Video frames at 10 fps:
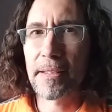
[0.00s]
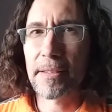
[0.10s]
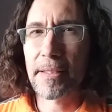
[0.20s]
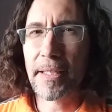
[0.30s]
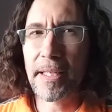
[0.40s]

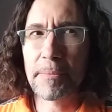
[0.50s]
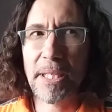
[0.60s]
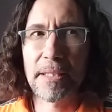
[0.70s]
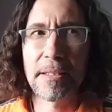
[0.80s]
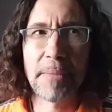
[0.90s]
kind of made
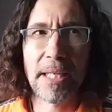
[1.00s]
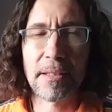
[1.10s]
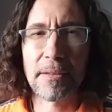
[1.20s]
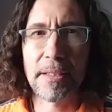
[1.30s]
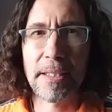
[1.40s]
The
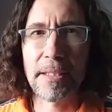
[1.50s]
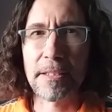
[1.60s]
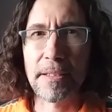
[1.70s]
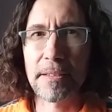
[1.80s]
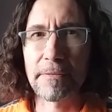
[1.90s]
Mandalorian
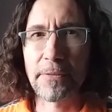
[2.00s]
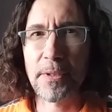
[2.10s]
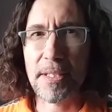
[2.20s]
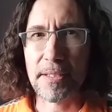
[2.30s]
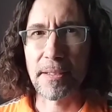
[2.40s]
into
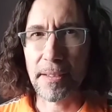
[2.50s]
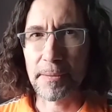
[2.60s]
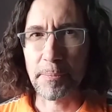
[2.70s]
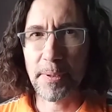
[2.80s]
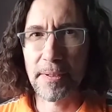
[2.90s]
Forrest
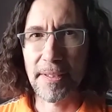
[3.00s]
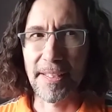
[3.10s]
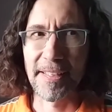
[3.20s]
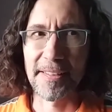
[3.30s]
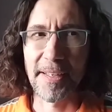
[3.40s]
Gump in
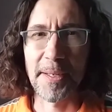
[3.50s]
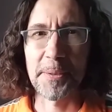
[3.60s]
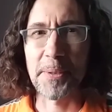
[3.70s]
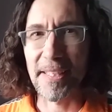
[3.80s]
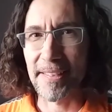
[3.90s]
a lot
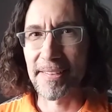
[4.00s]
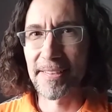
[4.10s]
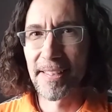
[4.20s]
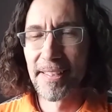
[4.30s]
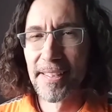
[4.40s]
of ways.
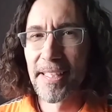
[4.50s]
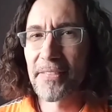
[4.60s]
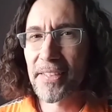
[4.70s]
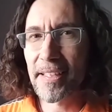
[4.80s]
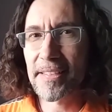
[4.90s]
If
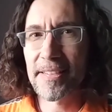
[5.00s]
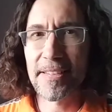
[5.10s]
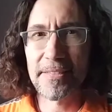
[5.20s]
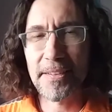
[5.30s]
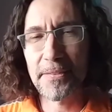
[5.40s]
you guys
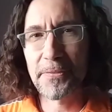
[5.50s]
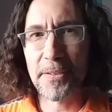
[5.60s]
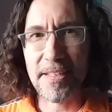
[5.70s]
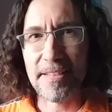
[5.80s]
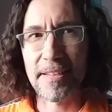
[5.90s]
don't know
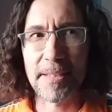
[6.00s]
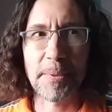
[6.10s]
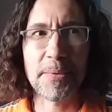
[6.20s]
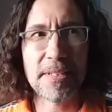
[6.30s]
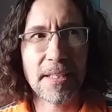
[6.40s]
Forrest Gump, it
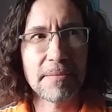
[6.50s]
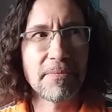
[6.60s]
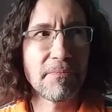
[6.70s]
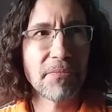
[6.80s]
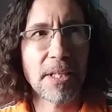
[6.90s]
was
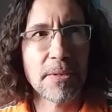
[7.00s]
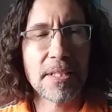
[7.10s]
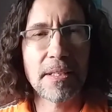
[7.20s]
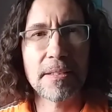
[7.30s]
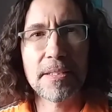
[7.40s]

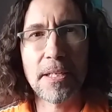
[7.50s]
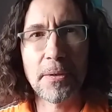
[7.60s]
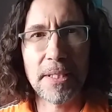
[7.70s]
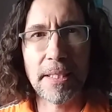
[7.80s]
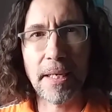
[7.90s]
a show
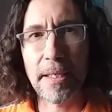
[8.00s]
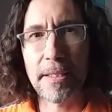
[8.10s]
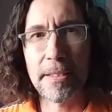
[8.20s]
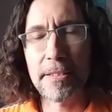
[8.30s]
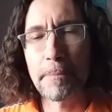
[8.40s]
in the
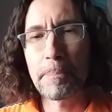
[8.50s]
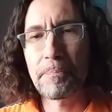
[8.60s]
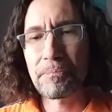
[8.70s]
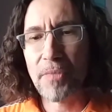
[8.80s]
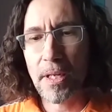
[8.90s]
'90s,
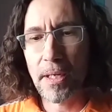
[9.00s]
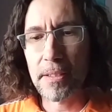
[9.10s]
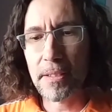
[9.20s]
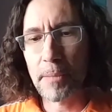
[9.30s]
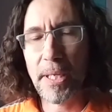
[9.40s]

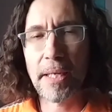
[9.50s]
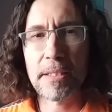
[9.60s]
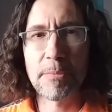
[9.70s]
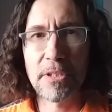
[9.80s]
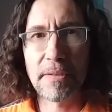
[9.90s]
Tom
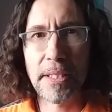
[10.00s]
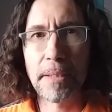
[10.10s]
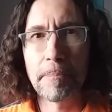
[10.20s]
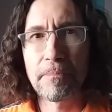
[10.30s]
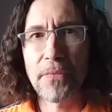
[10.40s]
Hanks movie,
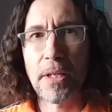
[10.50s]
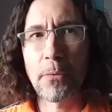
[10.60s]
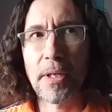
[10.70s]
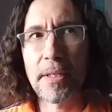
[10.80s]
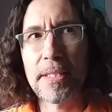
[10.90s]

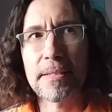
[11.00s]
where he